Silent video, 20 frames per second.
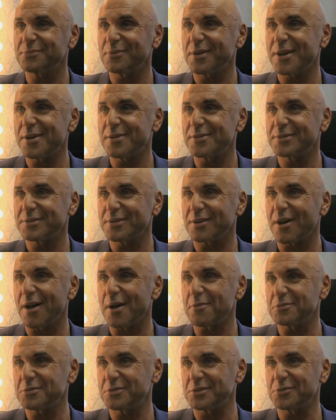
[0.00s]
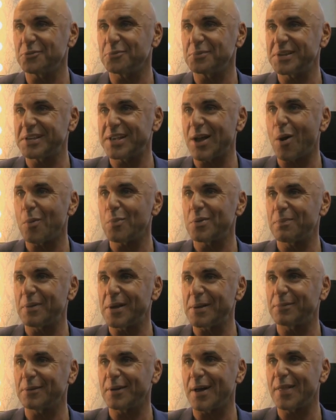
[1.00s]
whereas I wouldn't normally get on with
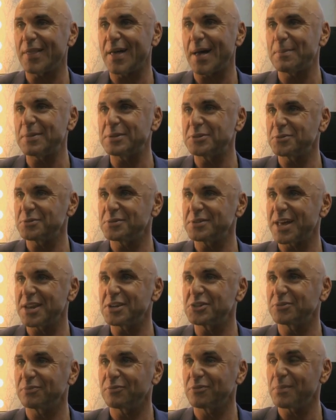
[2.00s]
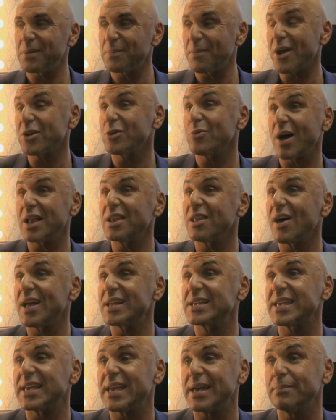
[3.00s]
people like that, a bit too intelligent for me, but I quite
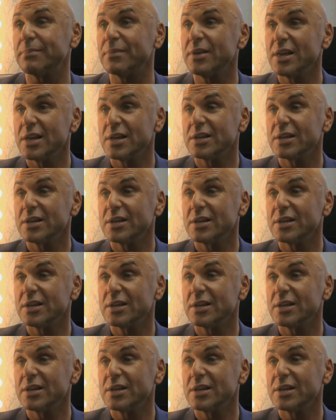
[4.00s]
like him.